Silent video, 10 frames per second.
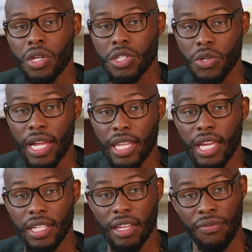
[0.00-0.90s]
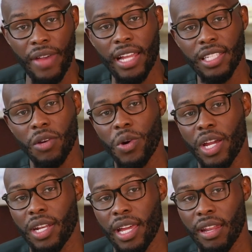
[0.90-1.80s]
So I think the fact that we're
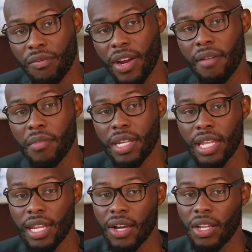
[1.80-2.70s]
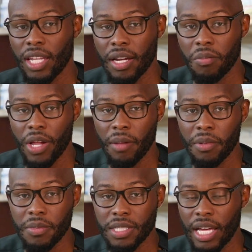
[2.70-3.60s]
in an environment that there are a lot of
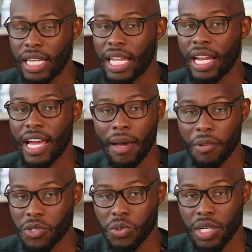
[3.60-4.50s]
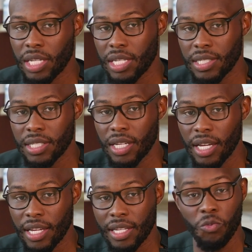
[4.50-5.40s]
problems, a lot of opportunities
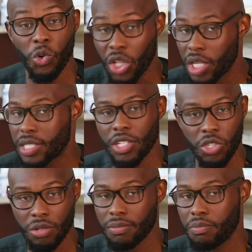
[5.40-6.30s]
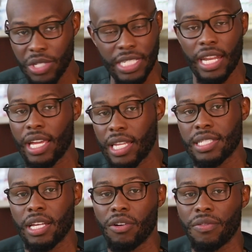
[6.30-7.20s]
will continue presenting
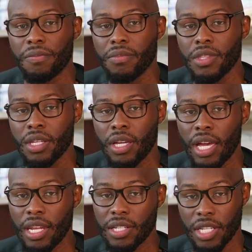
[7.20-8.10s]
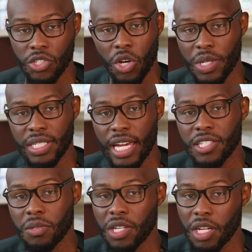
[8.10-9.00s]
itself. And it's always nice
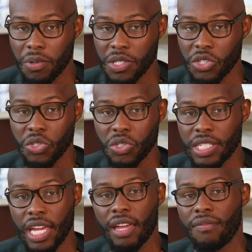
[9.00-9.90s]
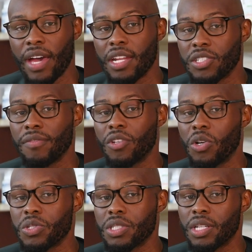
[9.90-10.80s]
to be in a position to take advantage of
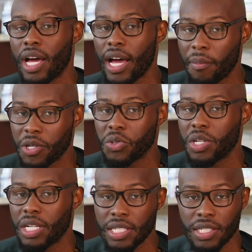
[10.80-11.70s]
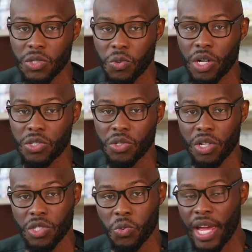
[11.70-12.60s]
those opportunities as well too,
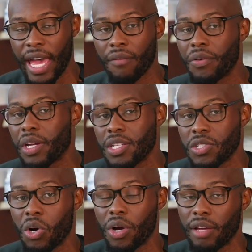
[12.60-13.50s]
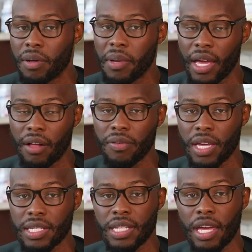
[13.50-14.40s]
because where Africa is going from a
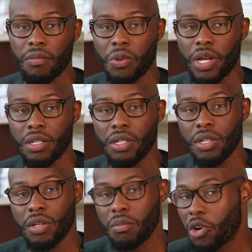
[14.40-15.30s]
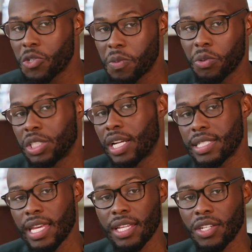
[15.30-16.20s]
healthcare standpoint, most people that are
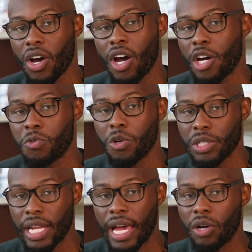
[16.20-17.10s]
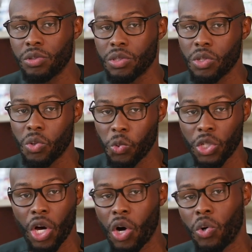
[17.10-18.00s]
taking the hard road now
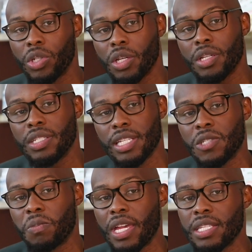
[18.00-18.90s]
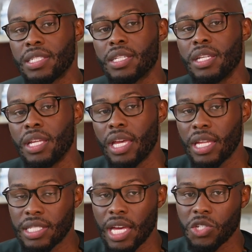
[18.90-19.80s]
will own the space in
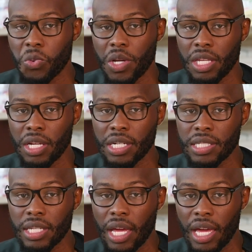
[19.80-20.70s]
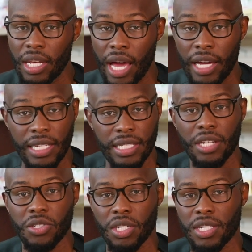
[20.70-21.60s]
10, 20 years, and our
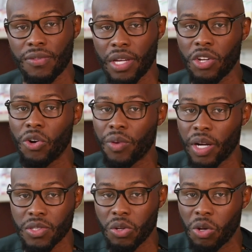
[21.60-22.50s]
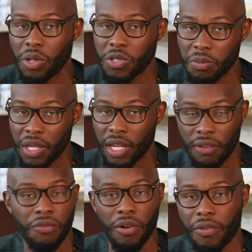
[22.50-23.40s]
intention is for Innovarx Global to be at the
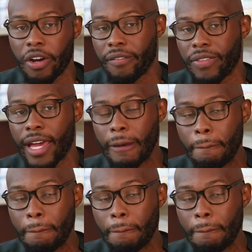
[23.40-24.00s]
forefront of that.